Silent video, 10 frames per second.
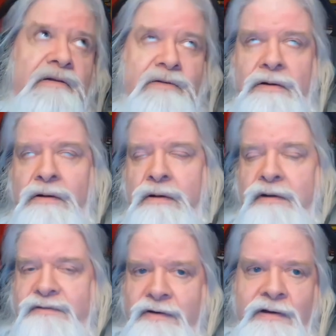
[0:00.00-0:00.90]
that's going to
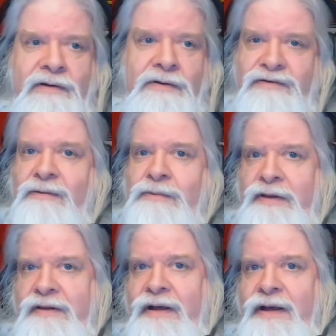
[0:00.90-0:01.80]
cost. Or something
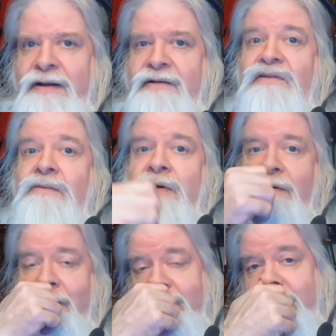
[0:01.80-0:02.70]
like that. And
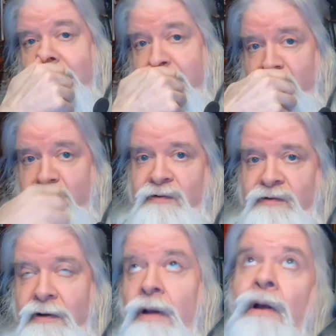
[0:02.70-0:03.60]
somebody overhears her
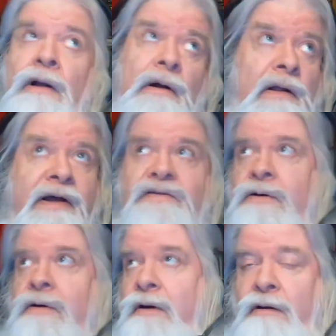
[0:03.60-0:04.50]
saying, oh, that's
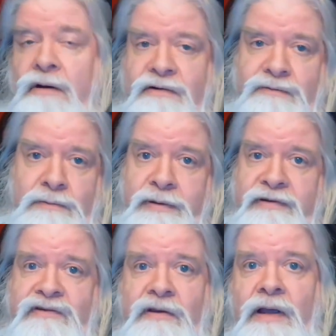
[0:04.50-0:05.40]
going to cost
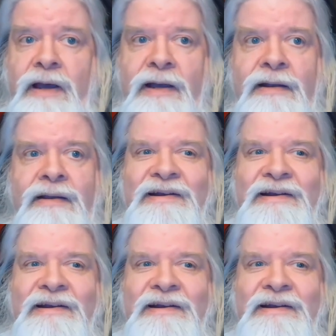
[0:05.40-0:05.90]
replacing that.